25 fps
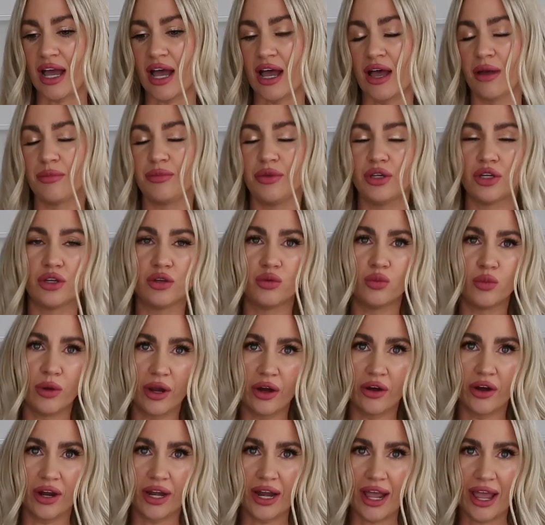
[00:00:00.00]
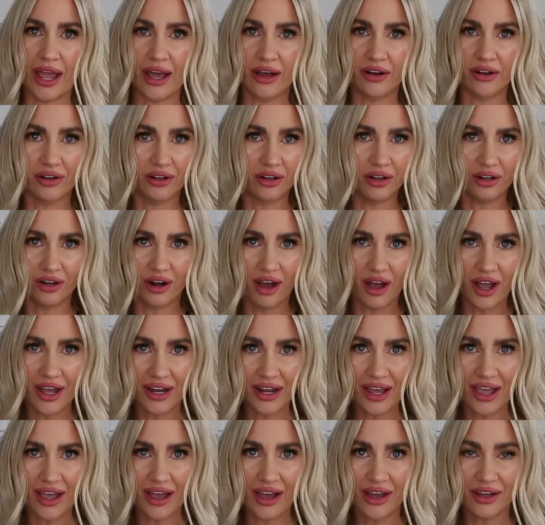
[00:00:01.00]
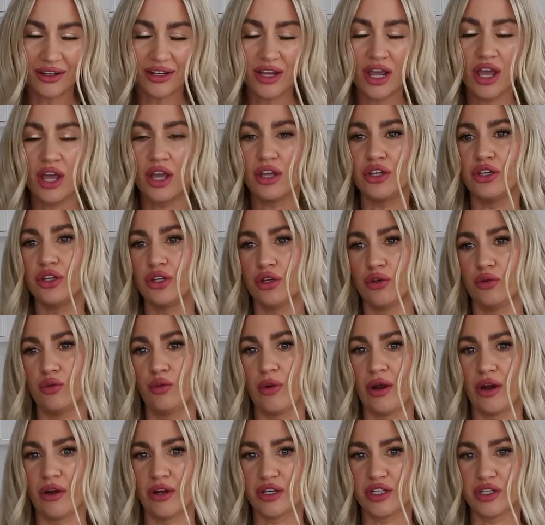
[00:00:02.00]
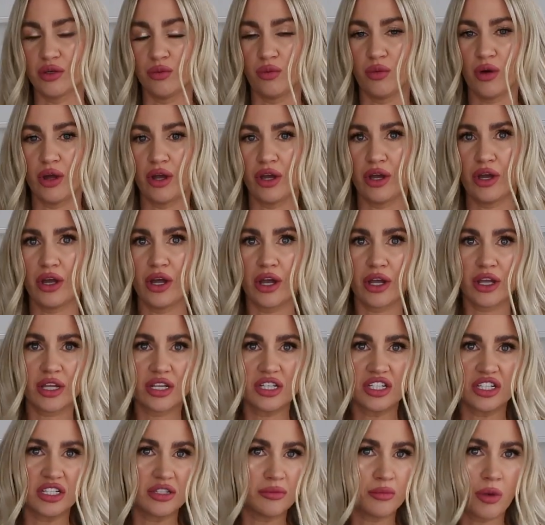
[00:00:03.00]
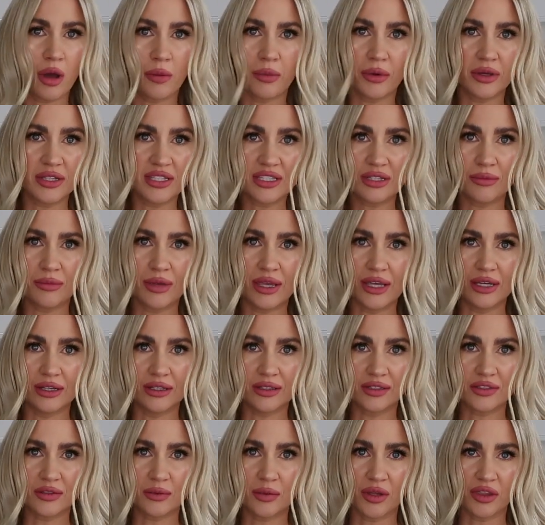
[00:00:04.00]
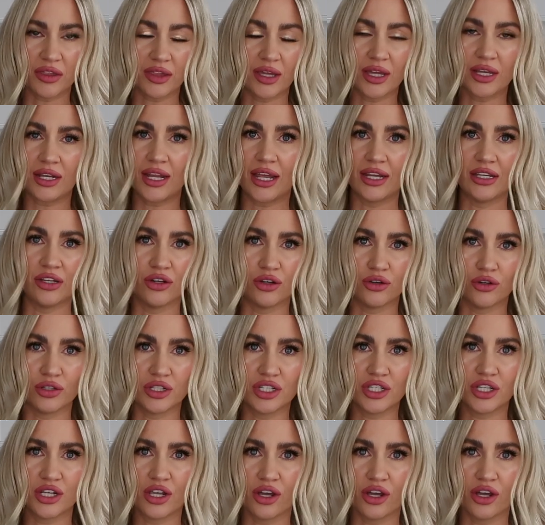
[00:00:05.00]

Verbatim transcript: up, you could wear it out on a night out, you could wear it to work, just pop on some heels with it and you're good to